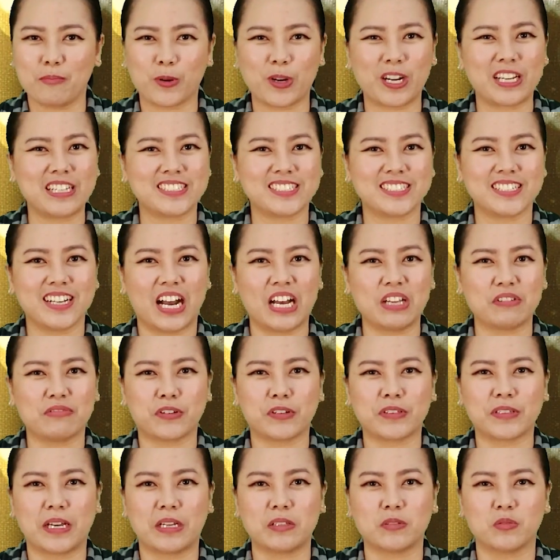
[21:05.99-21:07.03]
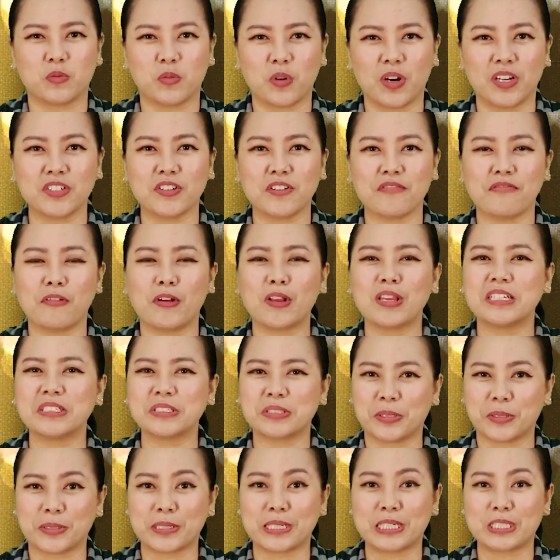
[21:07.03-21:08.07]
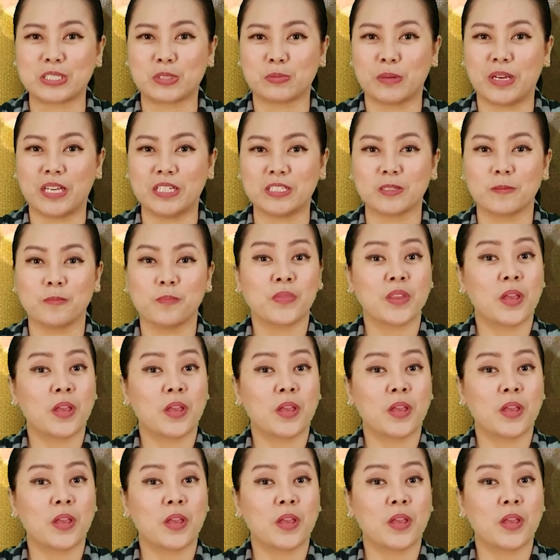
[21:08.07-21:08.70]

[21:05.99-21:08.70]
Praise God for that wonderful encouragement.